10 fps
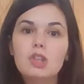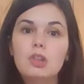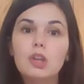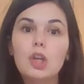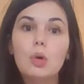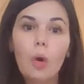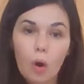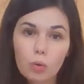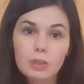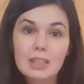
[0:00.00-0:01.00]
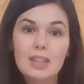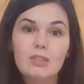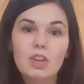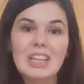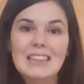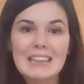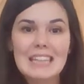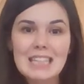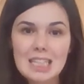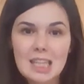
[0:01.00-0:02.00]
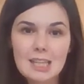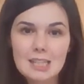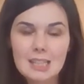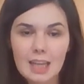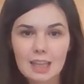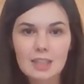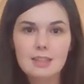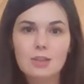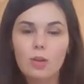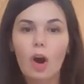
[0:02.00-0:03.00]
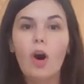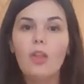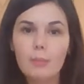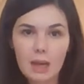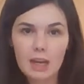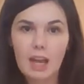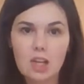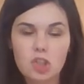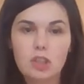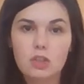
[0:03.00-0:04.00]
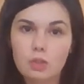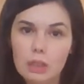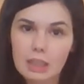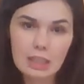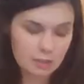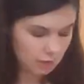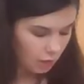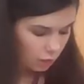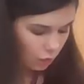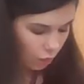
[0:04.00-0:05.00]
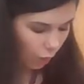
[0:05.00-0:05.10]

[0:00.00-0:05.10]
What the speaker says: make sure that you hold it in for at least 10 seconds so that all the medication is released. So you